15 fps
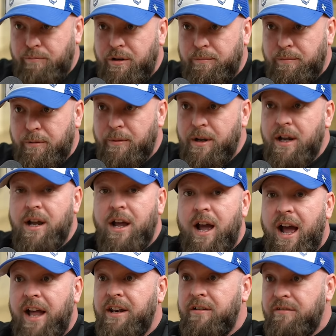problem.
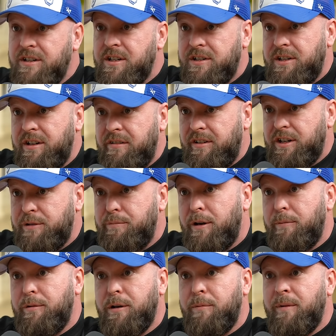And there is a serious
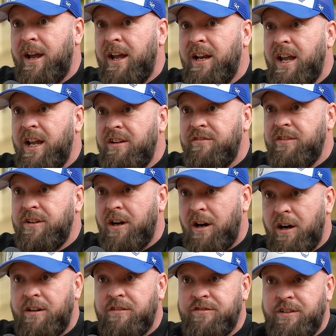problem. And even
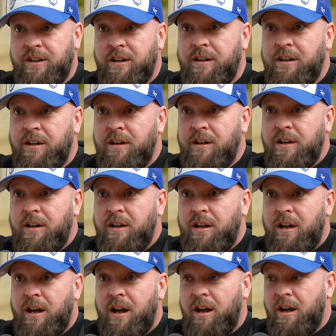after,
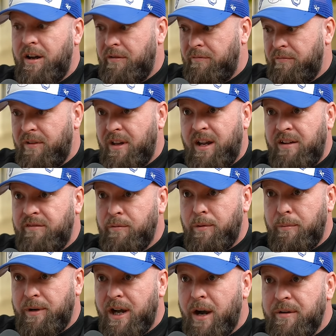even when
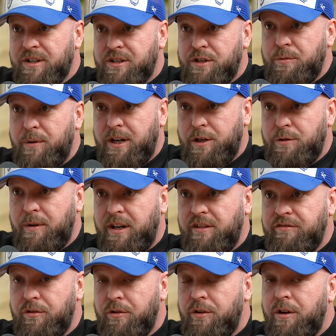we go into
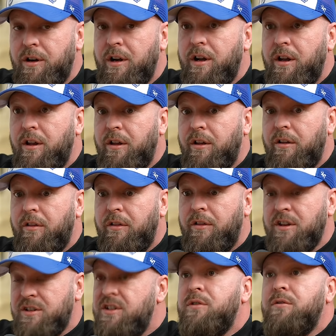2024,
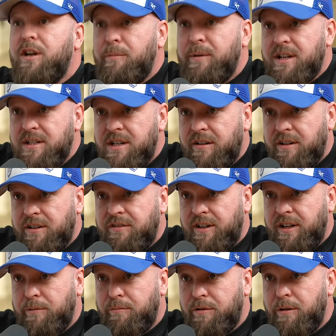there's still going to be a serious
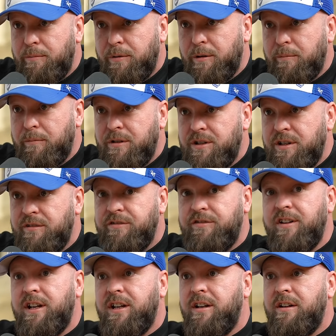fucking problem. Do you
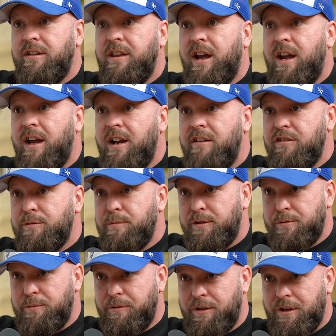think that
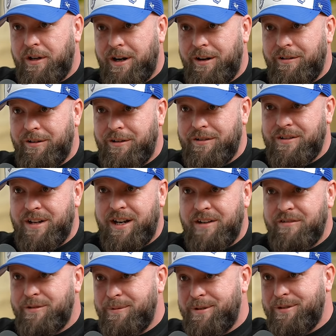irresponsible dog owners and
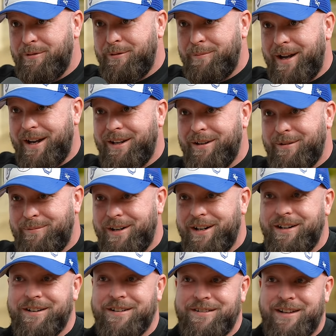irresponsible backyard
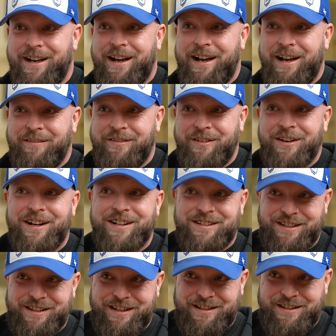breeders that have got us
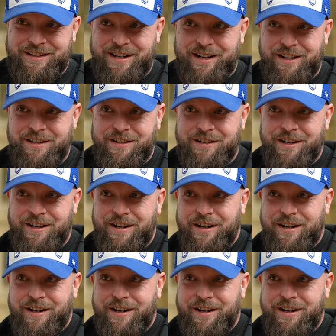to this stage,